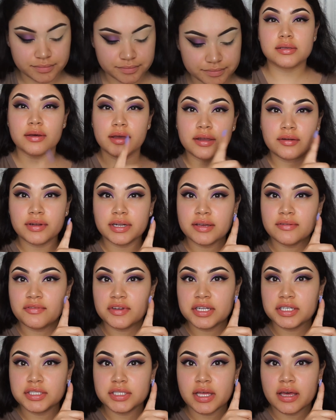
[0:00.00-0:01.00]
So I already
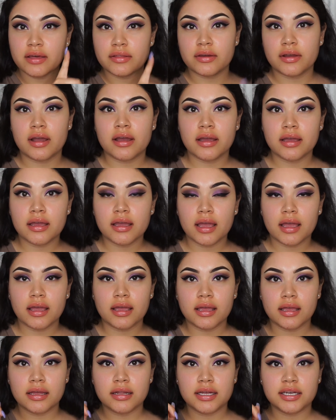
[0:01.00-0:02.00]
finished the other eye
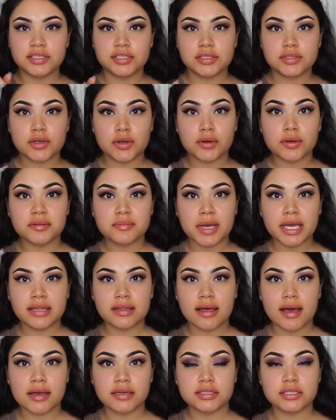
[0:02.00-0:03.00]
and I just curled my
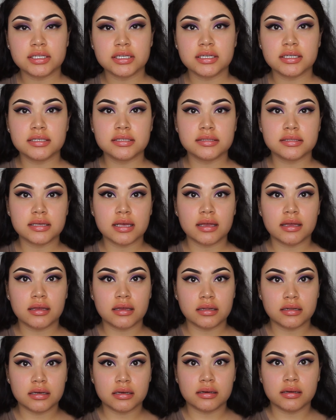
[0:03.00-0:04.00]
lashes,
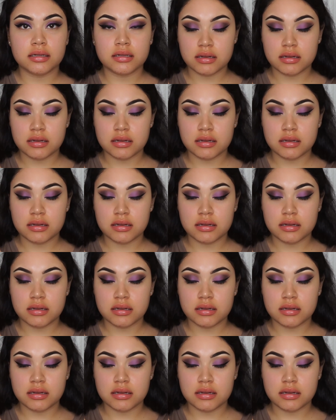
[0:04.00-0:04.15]
and